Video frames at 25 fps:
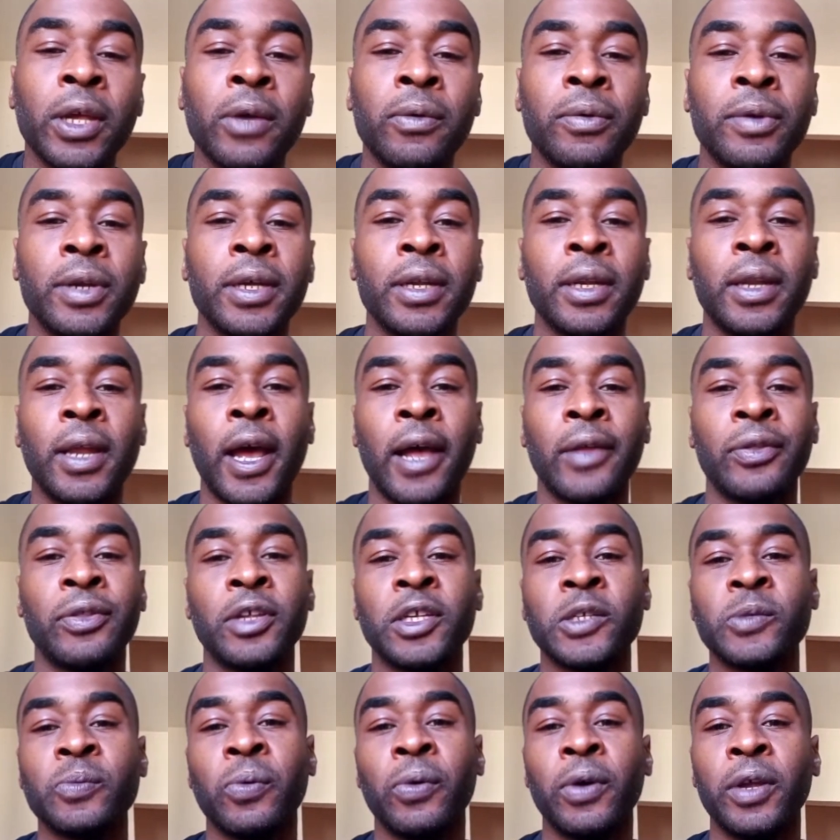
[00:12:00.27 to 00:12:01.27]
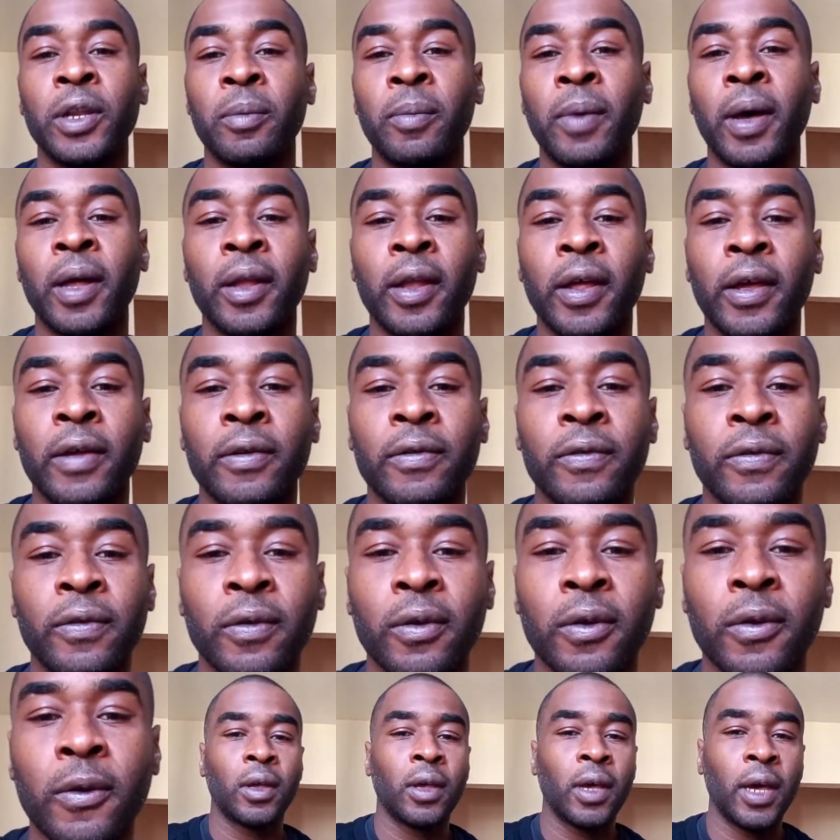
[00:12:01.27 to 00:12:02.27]
with it at this point in my life.
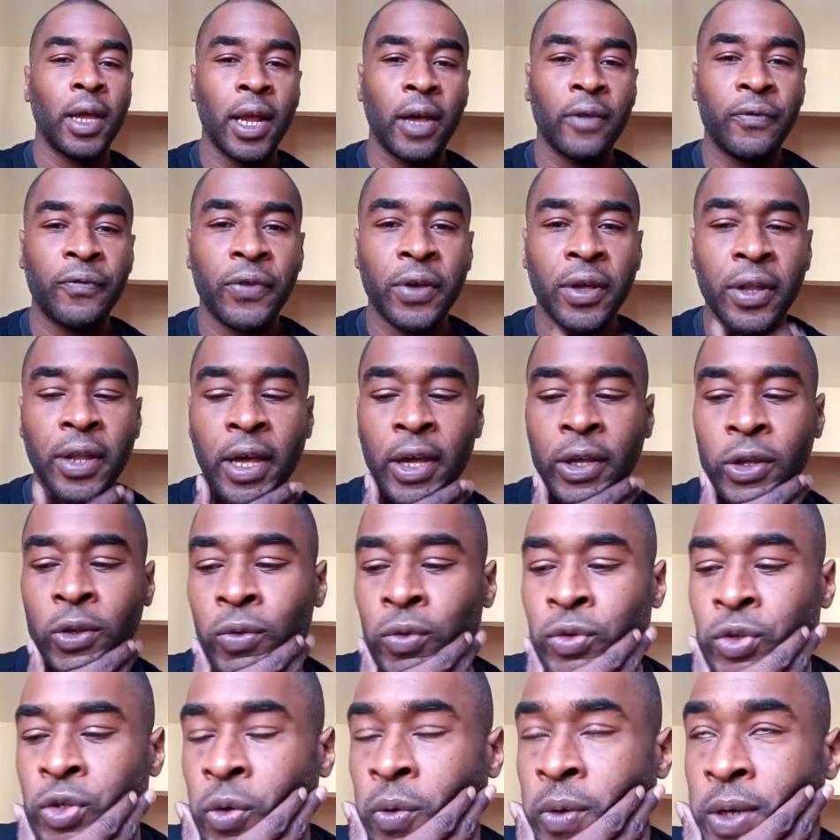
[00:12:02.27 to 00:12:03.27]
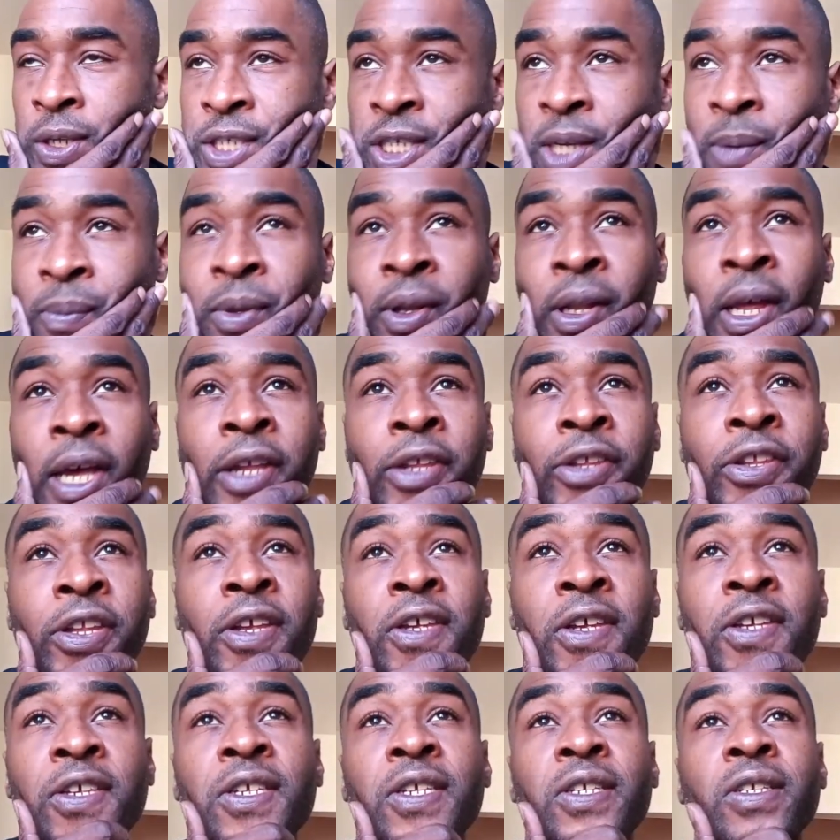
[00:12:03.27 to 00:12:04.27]
And I feel like you doing something like
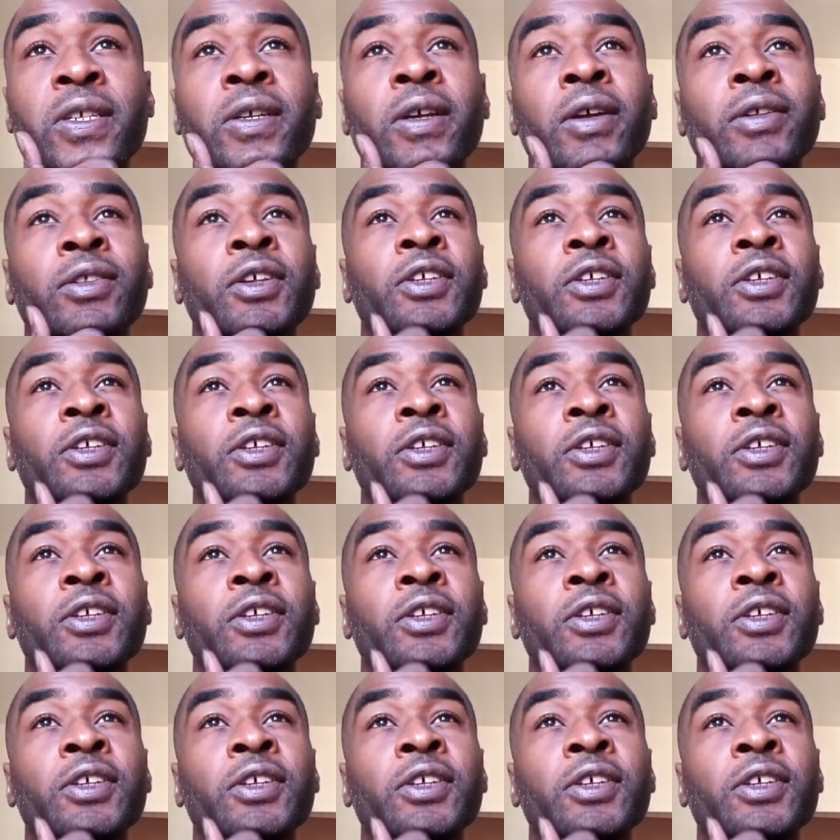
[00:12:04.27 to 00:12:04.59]
this,